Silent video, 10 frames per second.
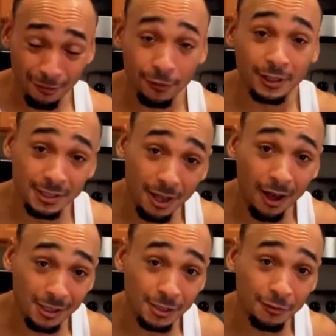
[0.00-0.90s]
for
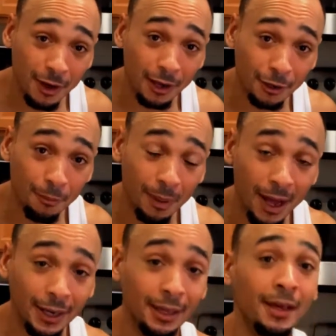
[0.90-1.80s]
detoxifying your
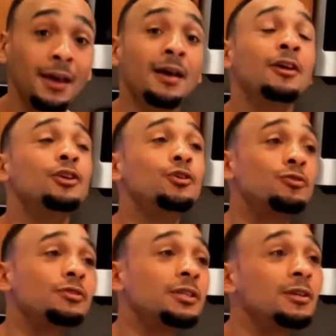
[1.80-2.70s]
body.
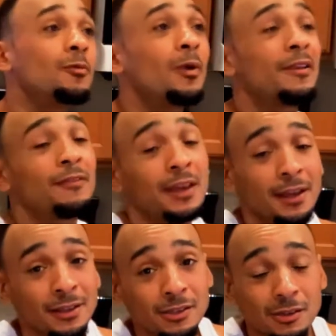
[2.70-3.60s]
Usually when
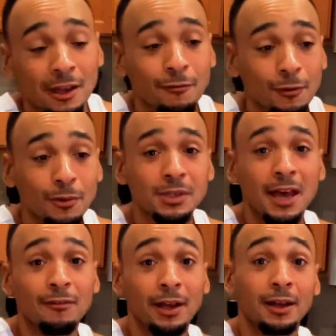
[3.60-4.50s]
things like fruits
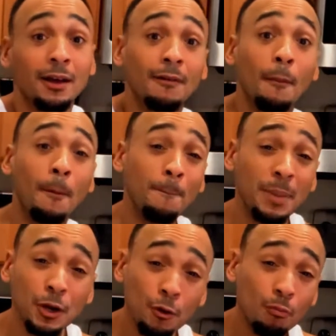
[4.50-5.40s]
have like a
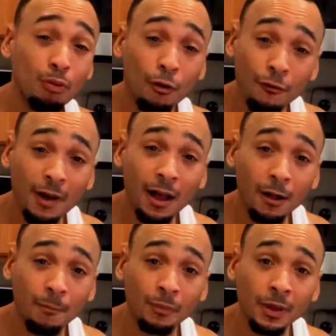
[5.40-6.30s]
bitter
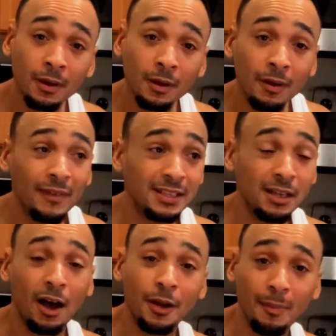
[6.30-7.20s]
profile, that's an
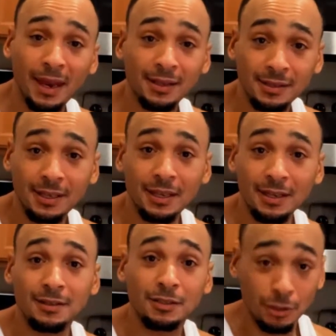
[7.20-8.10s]
automatic
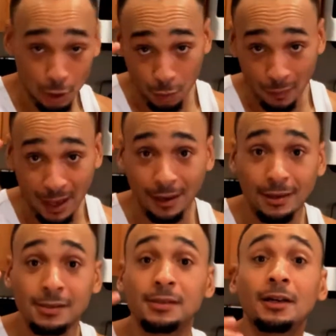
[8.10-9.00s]
key to know that
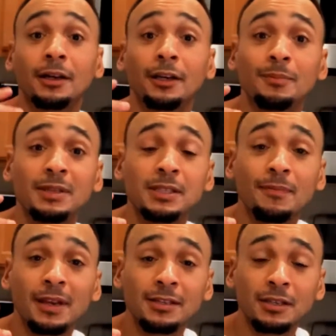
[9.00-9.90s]
it's going to be
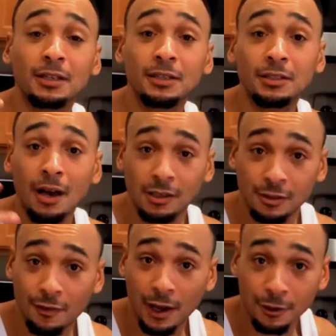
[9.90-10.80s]
something that's going to
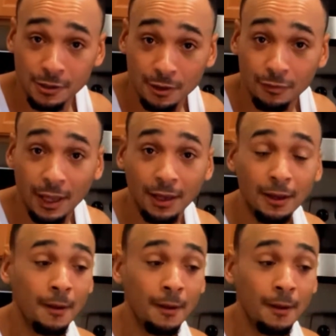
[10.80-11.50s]
detoxify yourself. Like